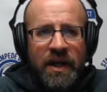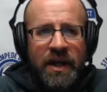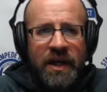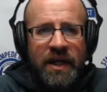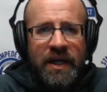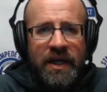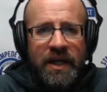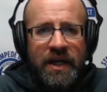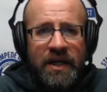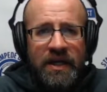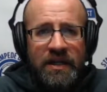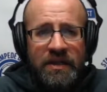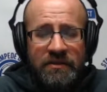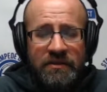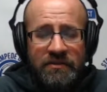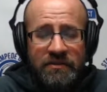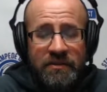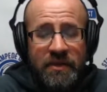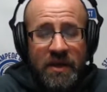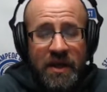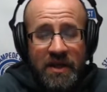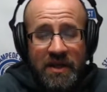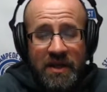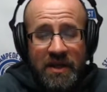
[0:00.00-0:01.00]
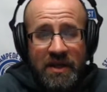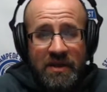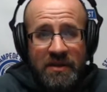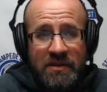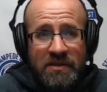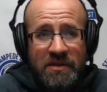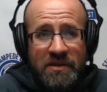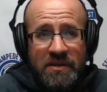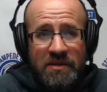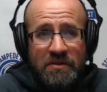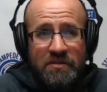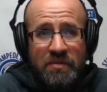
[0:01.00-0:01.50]

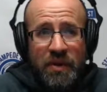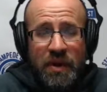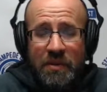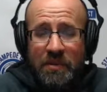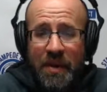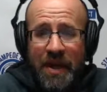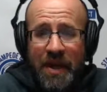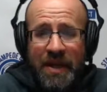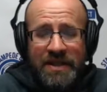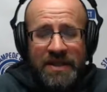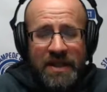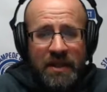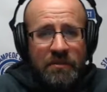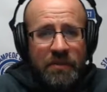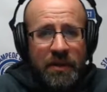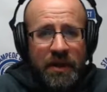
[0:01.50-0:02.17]
it's pretty basic,